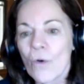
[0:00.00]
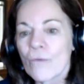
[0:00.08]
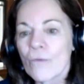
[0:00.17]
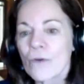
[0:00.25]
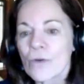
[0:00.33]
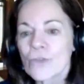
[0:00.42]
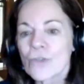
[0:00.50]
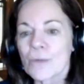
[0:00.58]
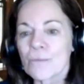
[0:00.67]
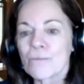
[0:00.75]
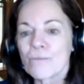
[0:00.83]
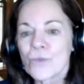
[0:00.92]

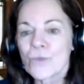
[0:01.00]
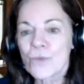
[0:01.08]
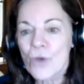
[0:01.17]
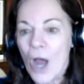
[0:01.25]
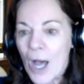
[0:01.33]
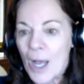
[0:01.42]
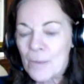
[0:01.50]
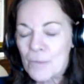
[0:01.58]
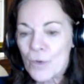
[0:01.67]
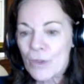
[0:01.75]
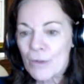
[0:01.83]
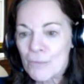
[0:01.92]
oversubscribed
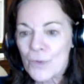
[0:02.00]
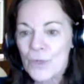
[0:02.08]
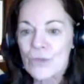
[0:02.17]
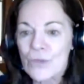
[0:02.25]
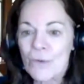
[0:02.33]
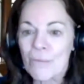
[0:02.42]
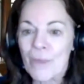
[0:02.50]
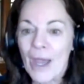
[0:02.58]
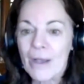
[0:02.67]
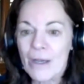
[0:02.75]
with employees from that